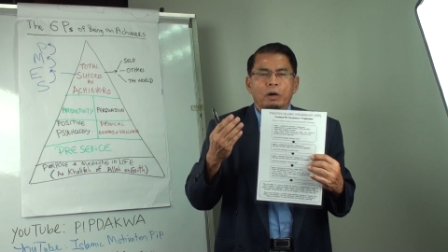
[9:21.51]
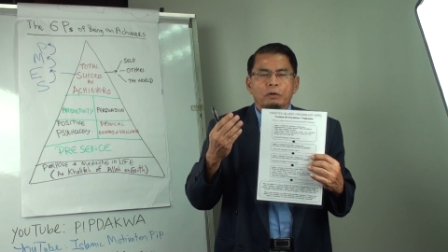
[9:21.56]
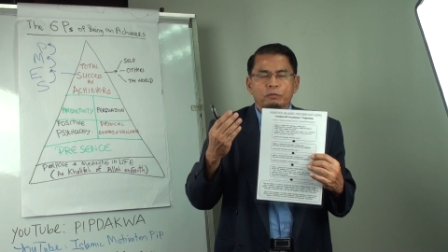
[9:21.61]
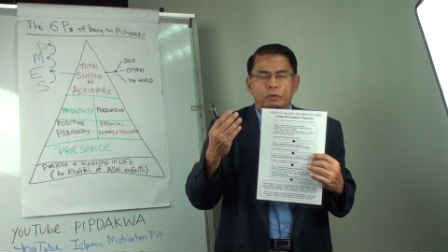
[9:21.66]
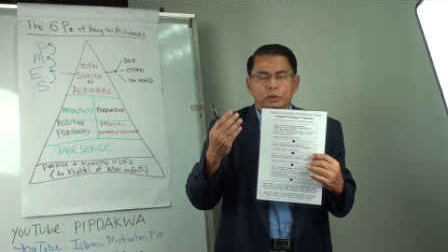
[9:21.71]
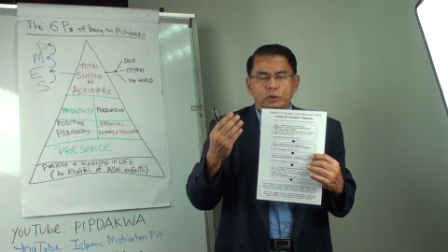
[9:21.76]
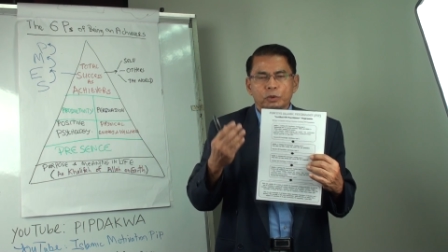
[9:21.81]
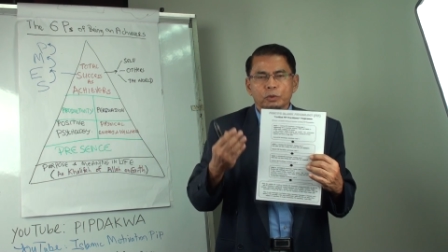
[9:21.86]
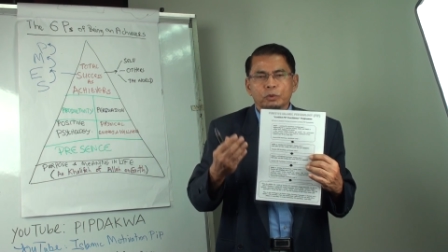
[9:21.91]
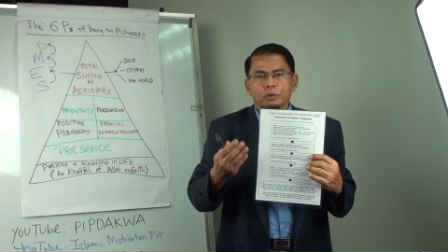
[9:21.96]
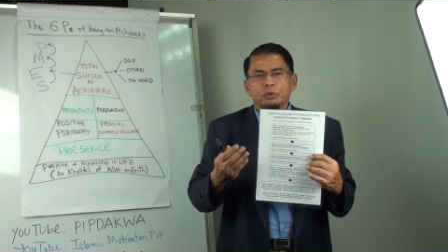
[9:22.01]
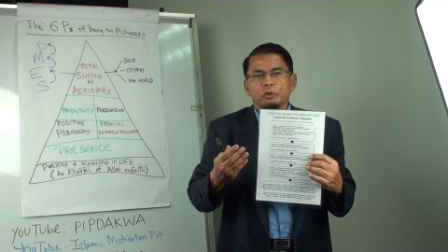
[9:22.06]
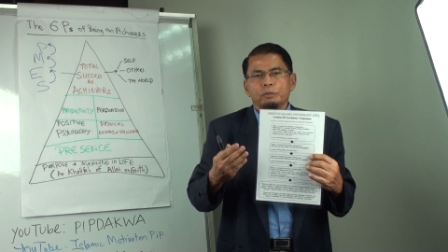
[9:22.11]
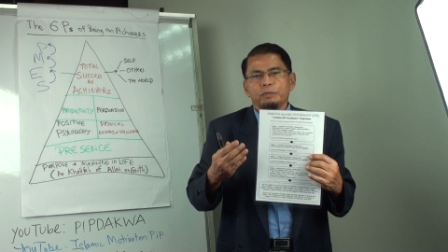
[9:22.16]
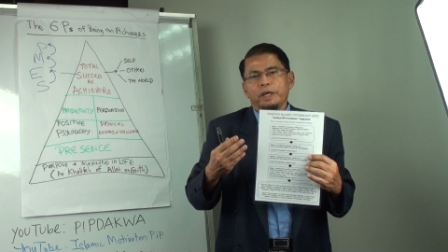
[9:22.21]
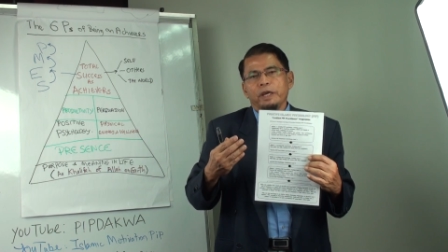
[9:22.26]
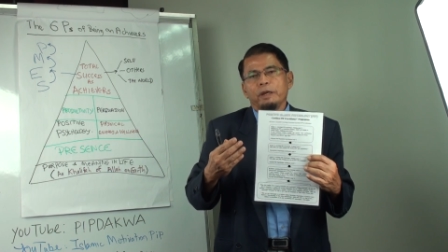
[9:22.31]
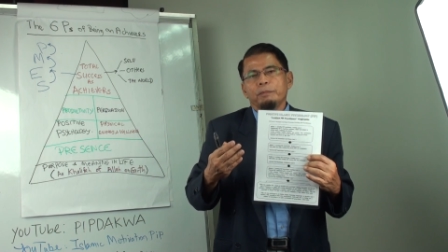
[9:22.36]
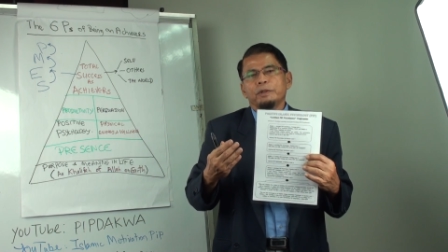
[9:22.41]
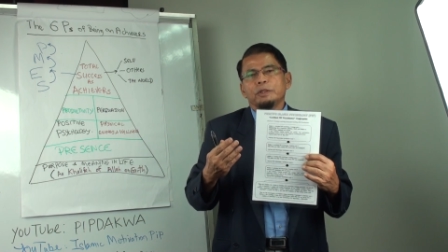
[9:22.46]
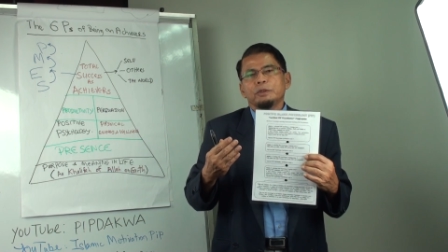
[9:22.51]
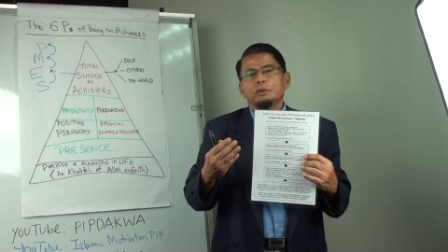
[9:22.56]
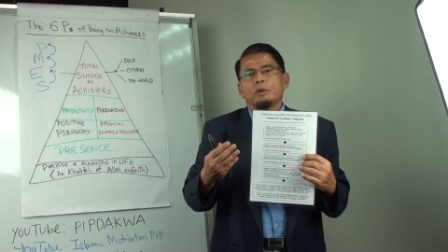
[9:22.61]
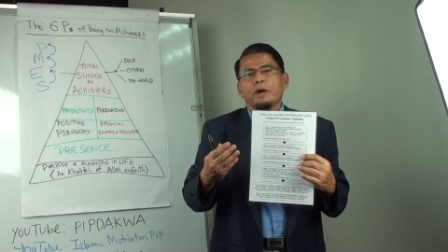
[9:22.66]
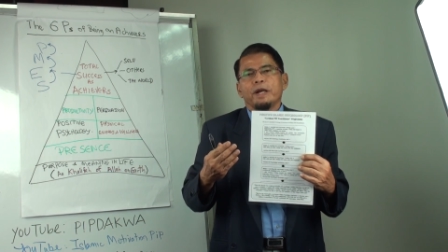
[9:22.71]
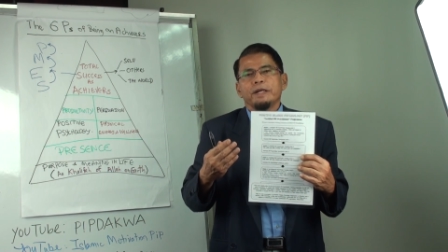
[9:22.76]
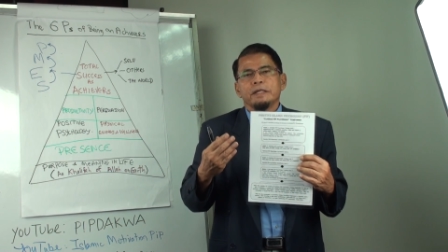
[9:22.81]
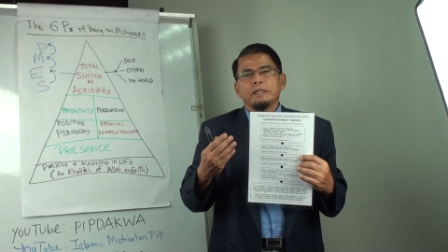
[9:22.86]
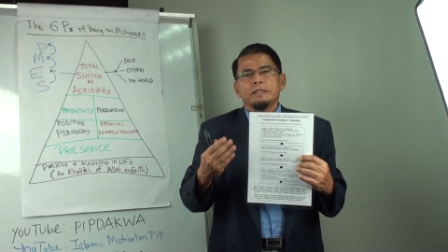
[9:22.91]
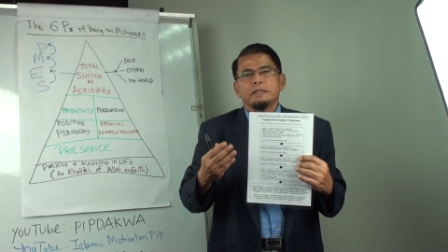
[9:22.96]
for you to be able to
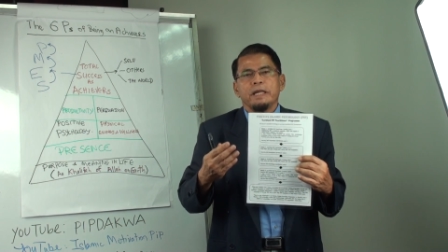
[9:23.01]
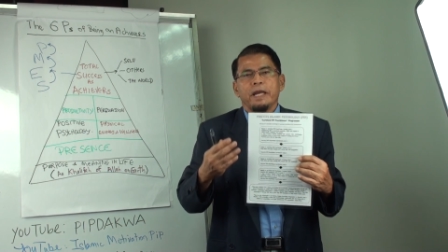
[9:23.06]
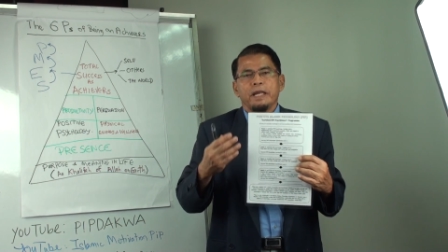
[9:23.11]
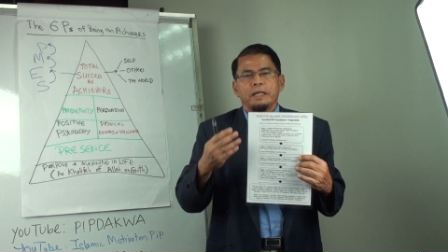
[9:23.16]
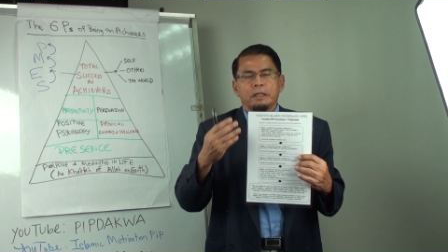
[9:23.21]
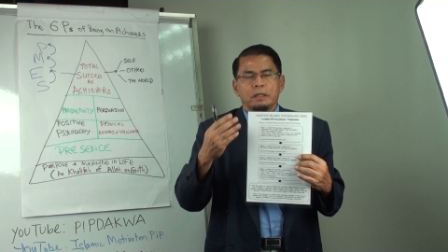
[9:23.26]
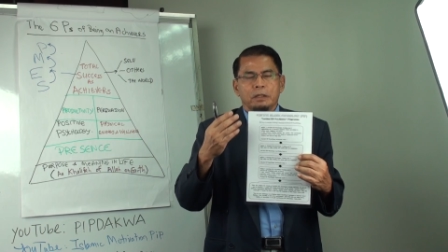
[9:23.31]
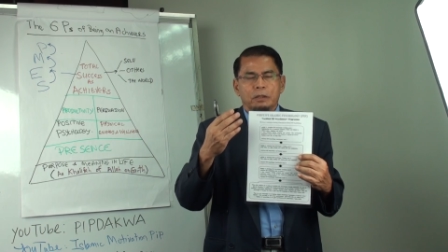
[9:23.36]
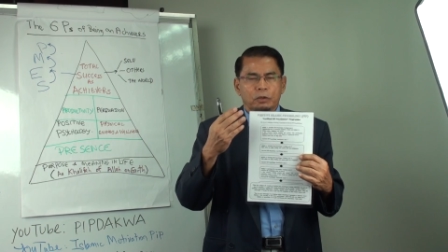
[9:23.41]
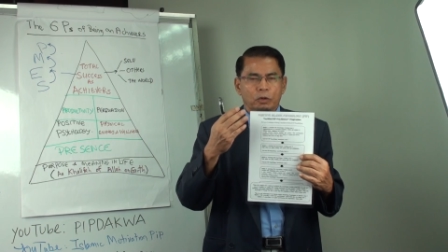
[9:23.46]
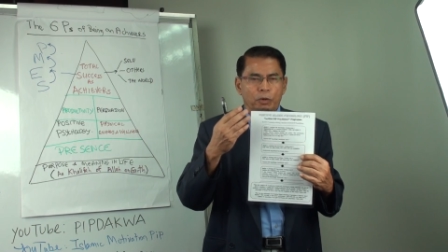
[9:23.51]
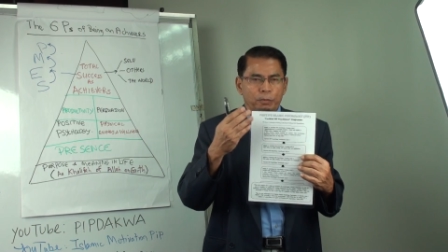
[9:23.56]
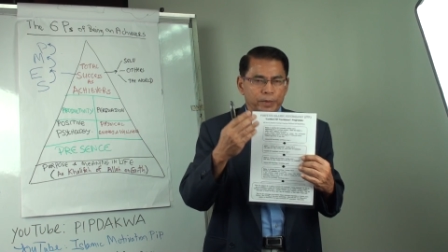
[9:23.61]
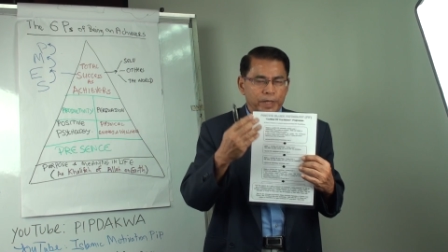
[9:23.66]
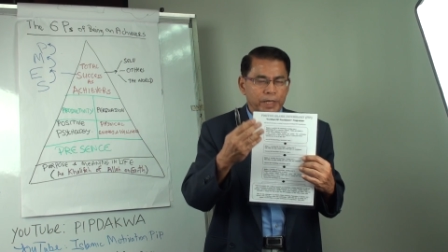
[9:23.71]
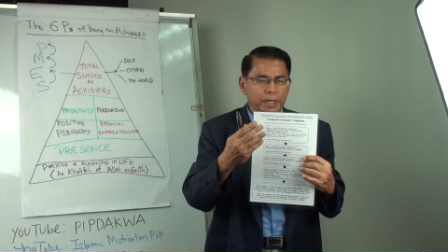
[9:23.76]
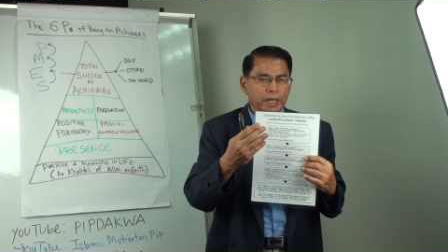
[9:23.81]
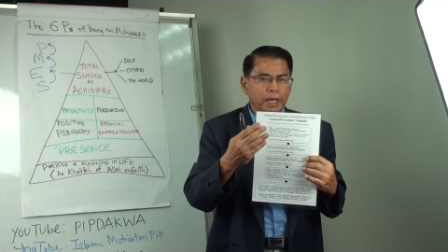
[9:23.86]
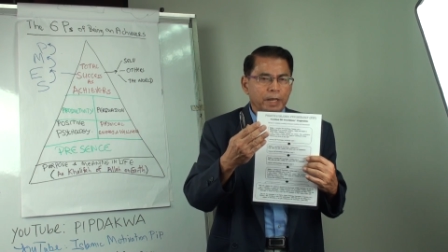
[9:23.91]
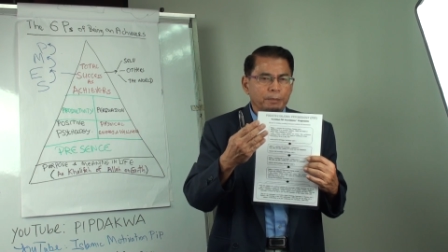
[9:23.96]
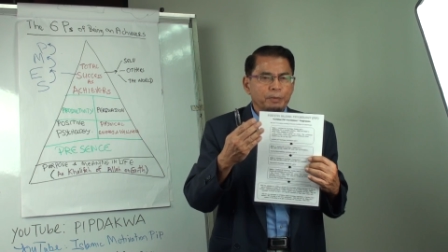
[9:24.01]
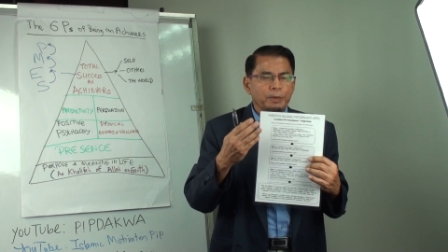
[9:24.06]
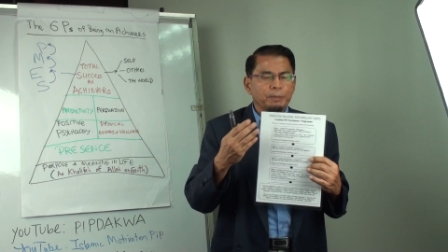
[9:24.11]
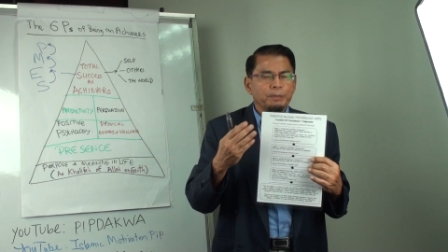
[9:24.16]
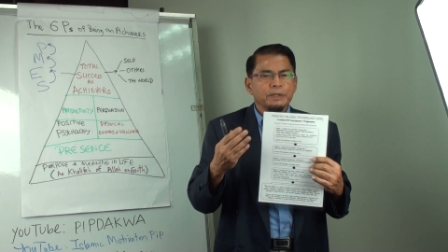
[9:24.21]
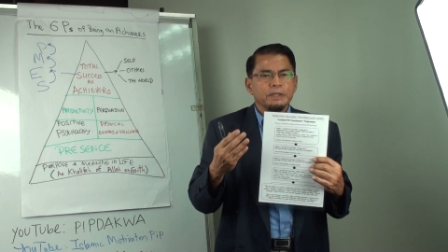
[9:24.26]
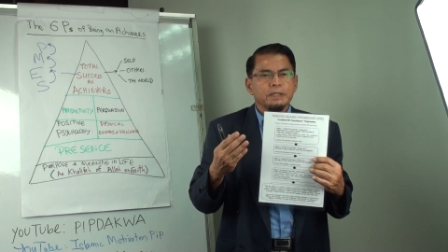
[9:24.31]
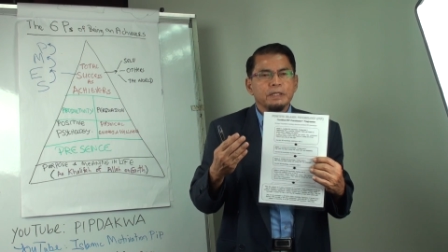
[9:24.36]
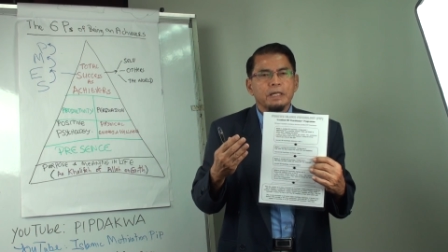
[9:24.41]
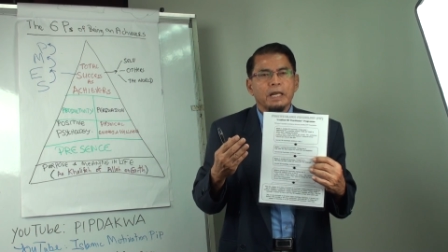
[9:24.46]
understand your meaning and
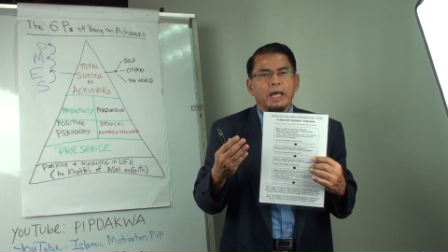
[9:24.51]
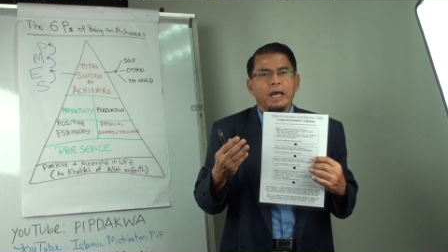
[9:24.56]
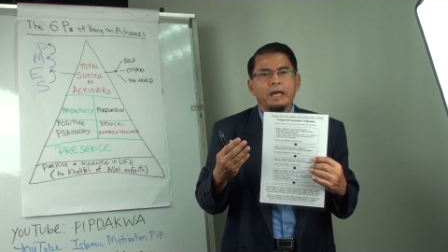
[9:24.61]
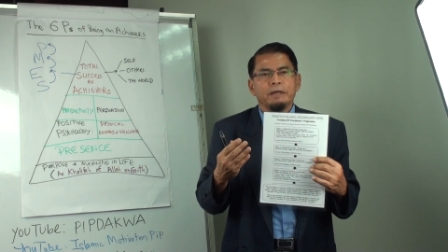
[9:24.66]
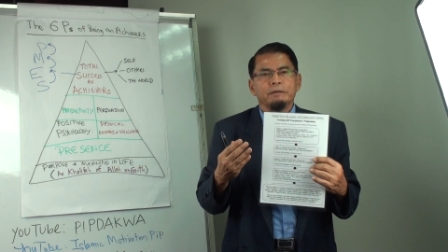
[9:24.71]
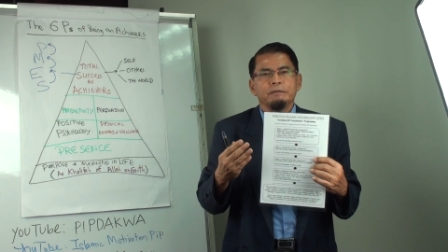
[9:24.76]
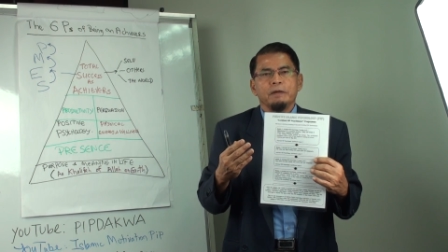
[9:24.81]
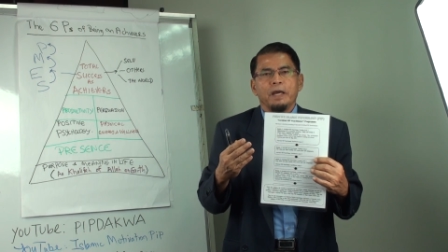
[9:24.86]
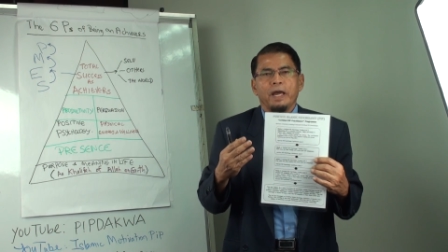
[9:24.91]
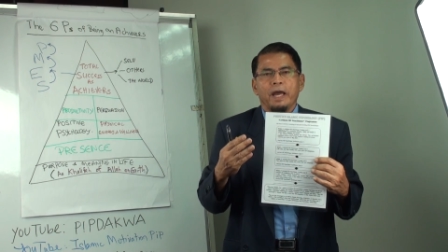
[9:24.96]
purpose in life.